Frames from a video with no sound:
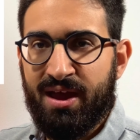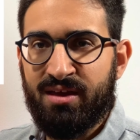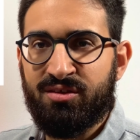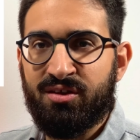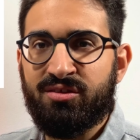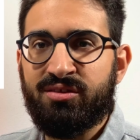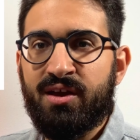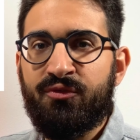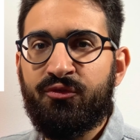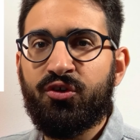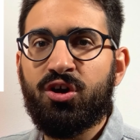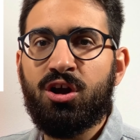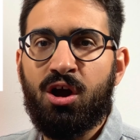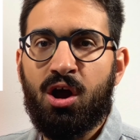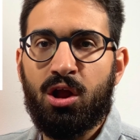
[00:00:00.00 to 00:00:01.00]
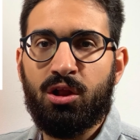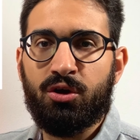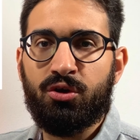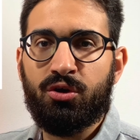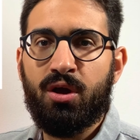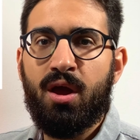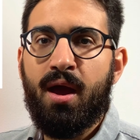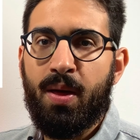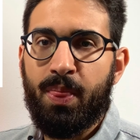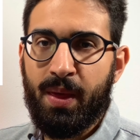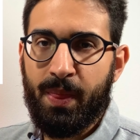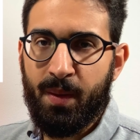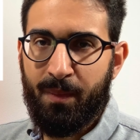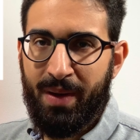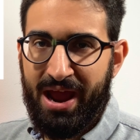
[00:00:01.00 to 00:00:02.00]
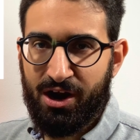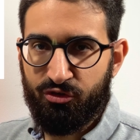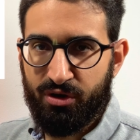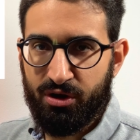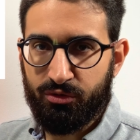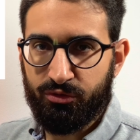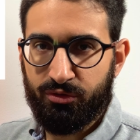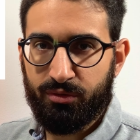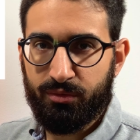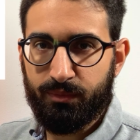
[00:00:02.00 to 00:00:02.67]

has a different color than the background.